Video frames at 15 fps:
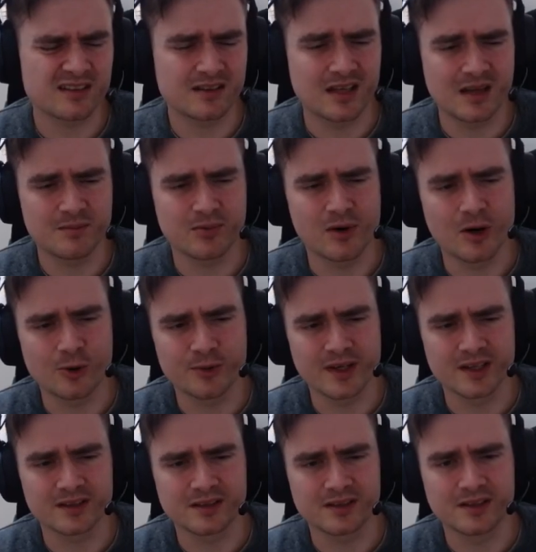tempo
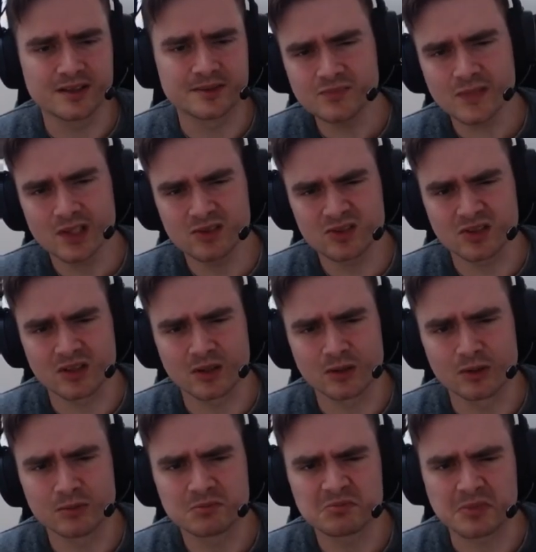oriented here.
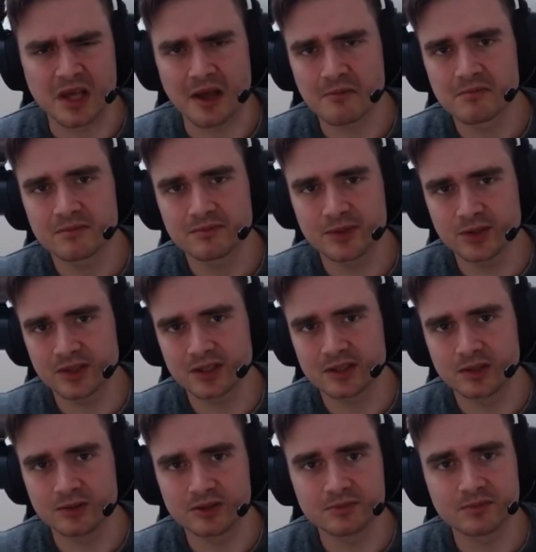So yeah, you can
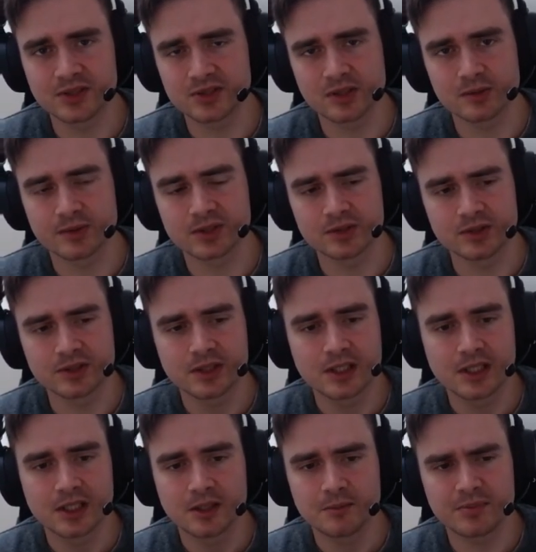include him. He's always good,
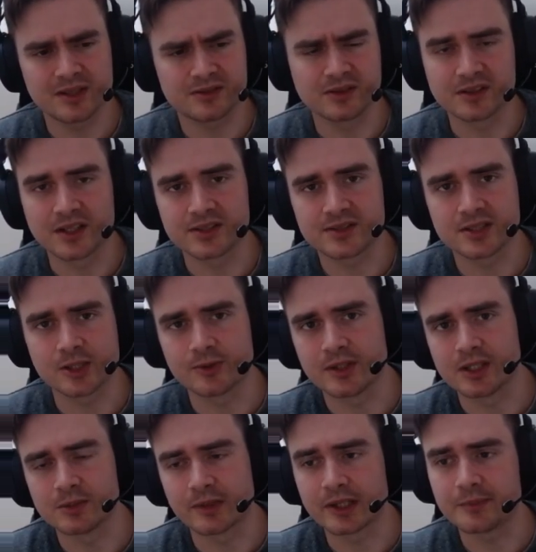but not necessary here
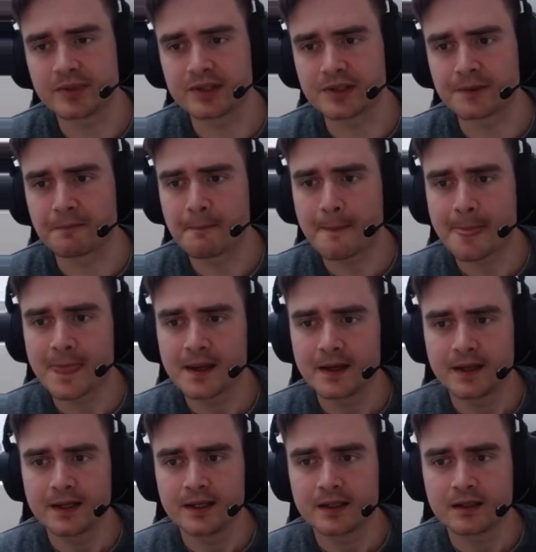in my opinion.
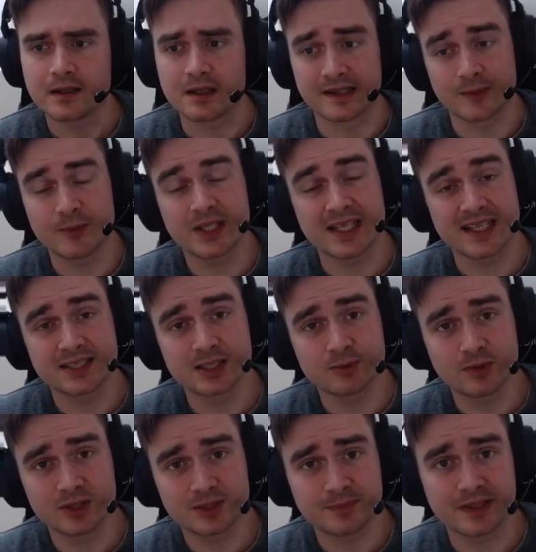Now then we got
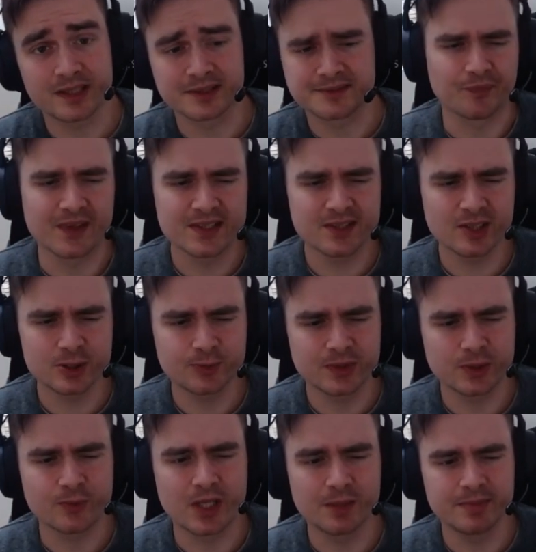Asteroid's Belt. This goes really
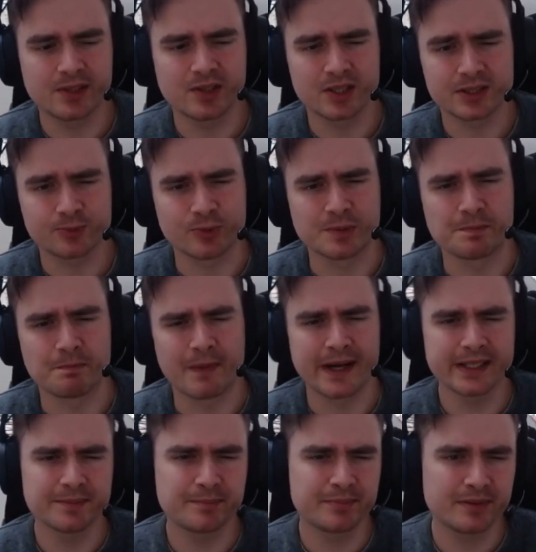well because we
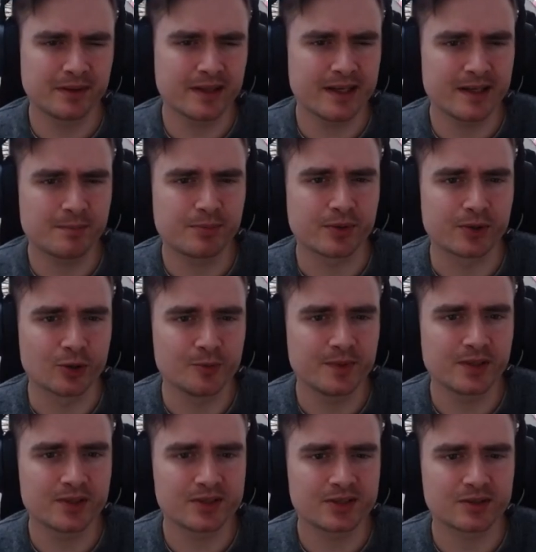might play
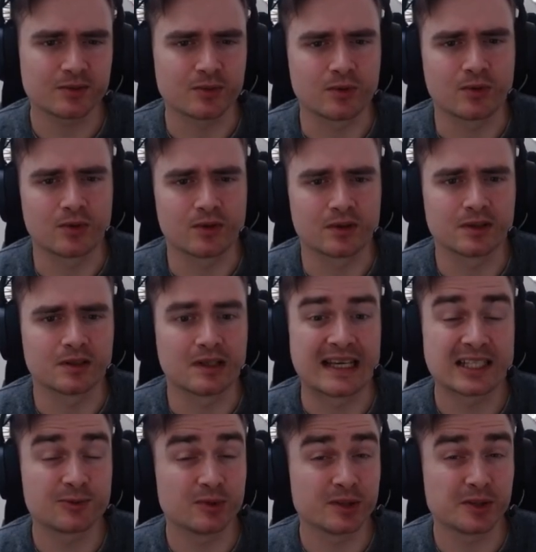Prometheus or
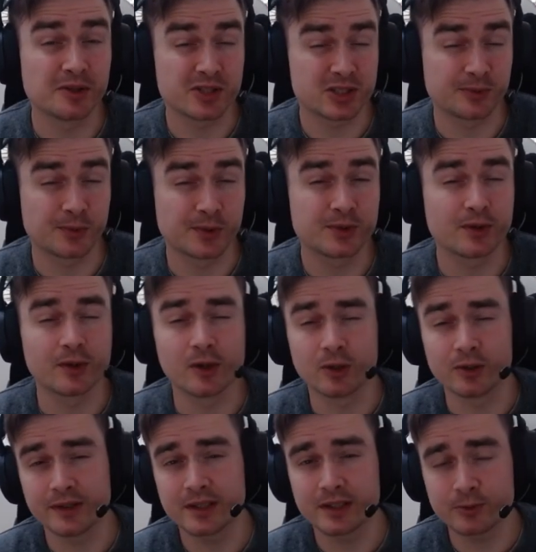Astral Incursion 1 turn
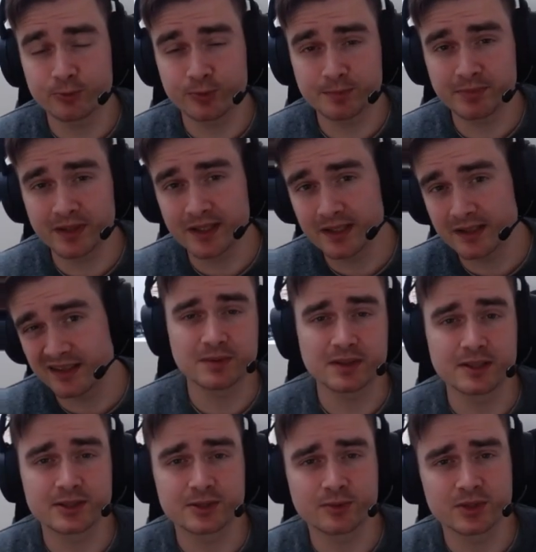earlier if we play the
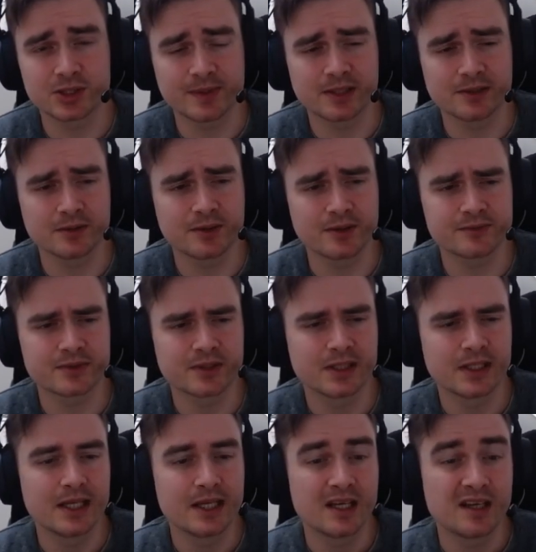Asteroid's Belt in curve.
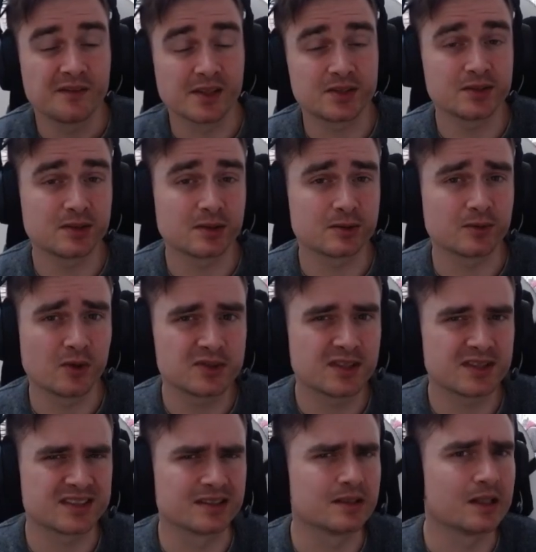This also draws
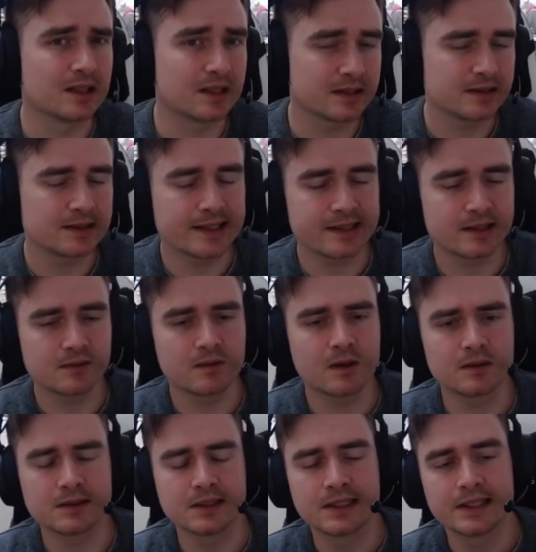us a card later
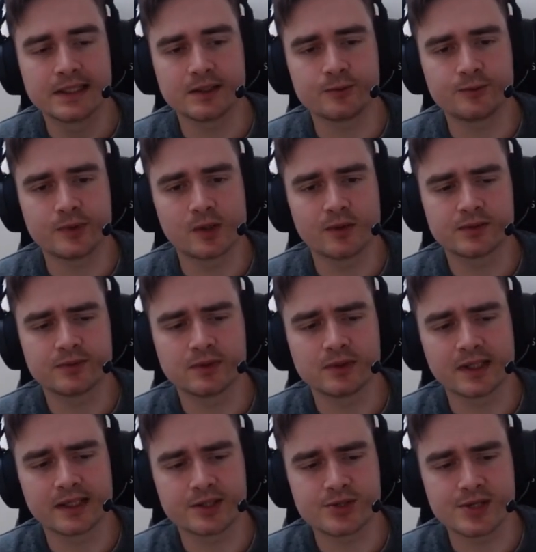on if we're at full
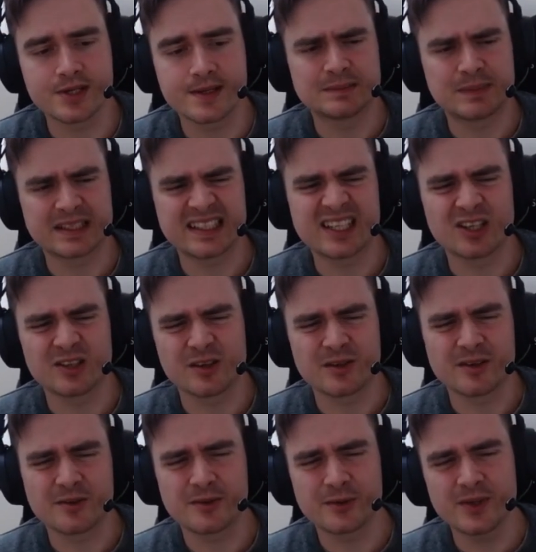energy, but yeah, on the
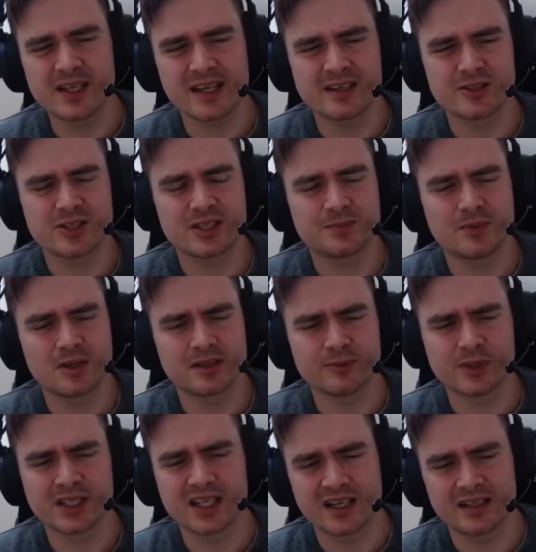3 energy spot we
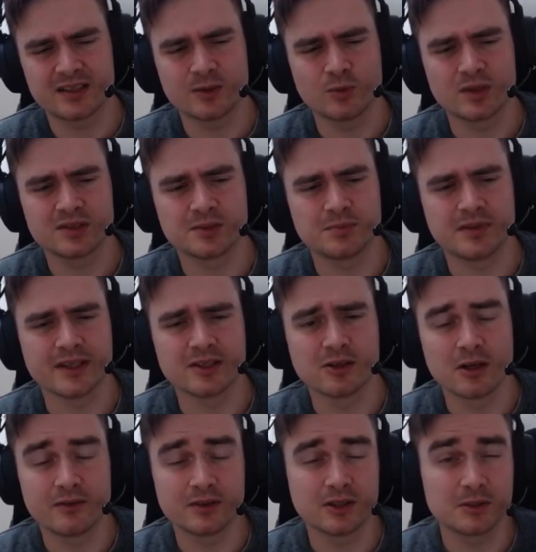kinda want to play
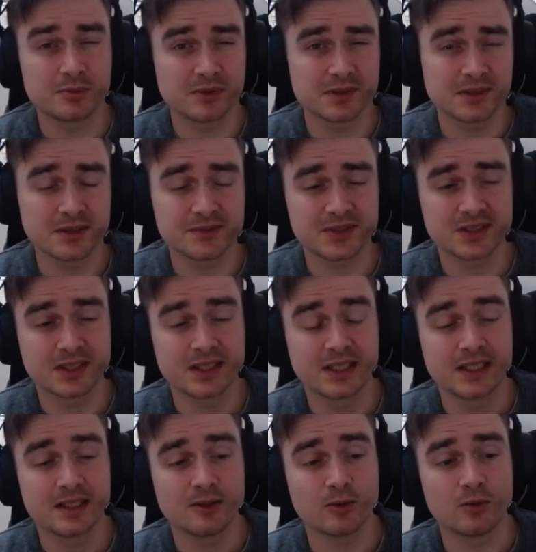covered operatives
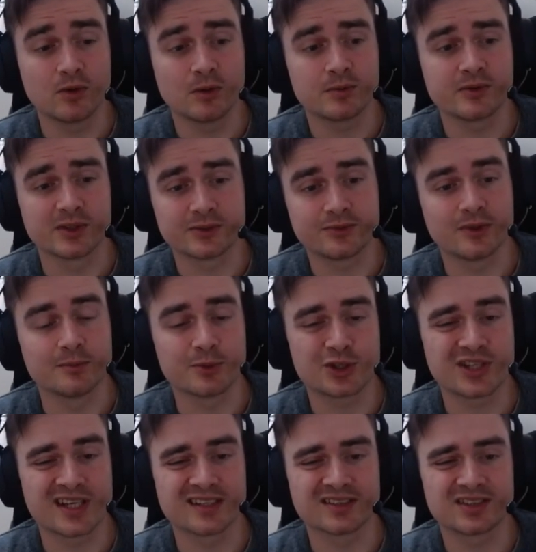or transform
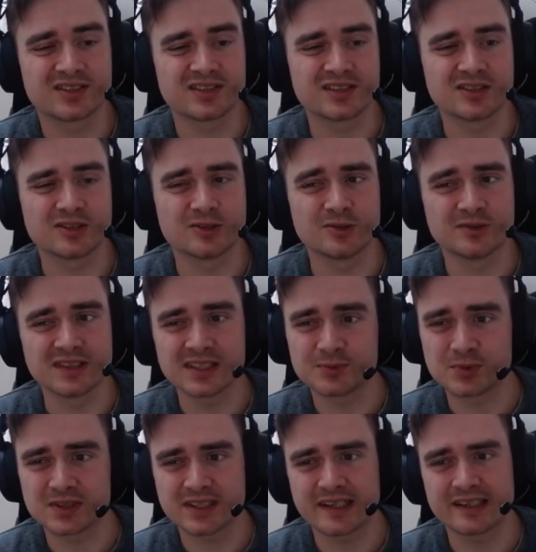machines, so this
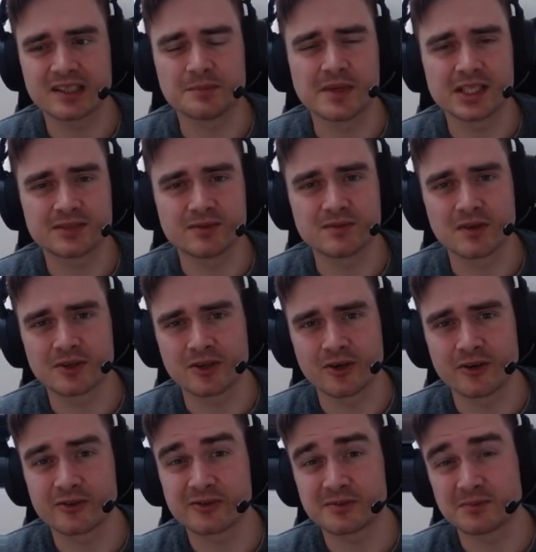would kinda mess with our
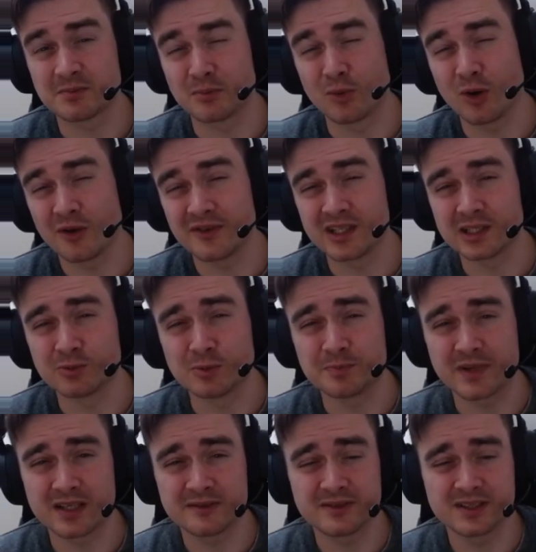curve more than it would
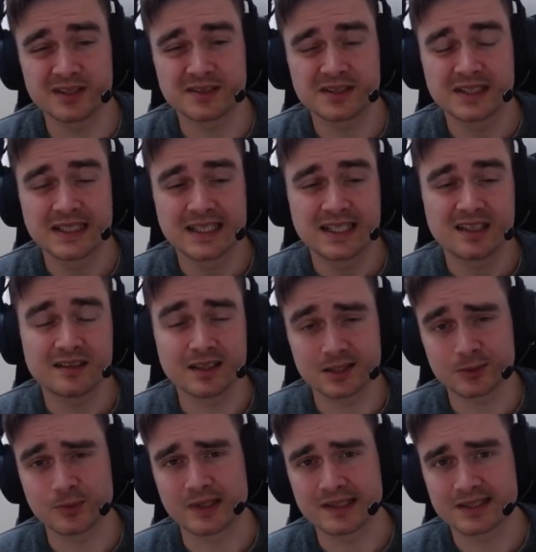benefit it. That's
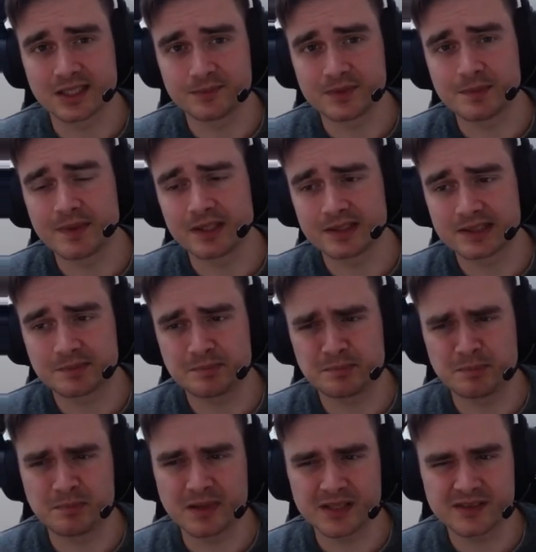why I skipped the belts,
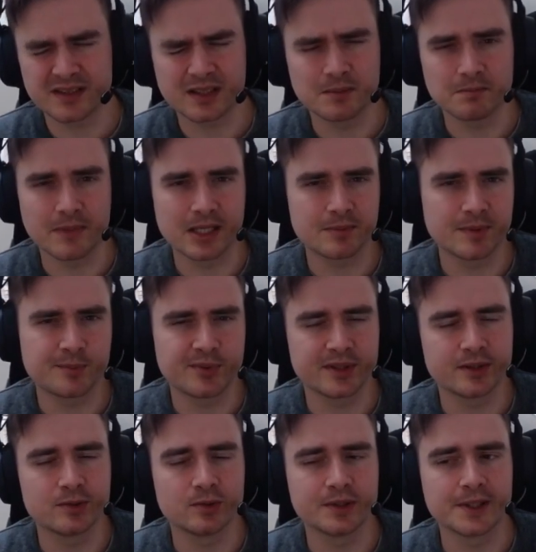but they might be pretty
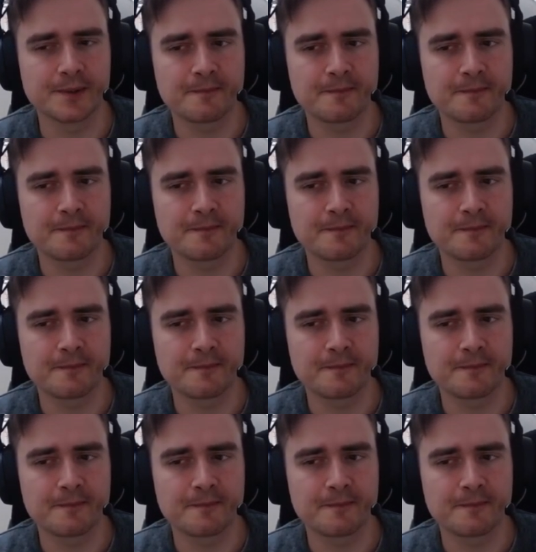cool here.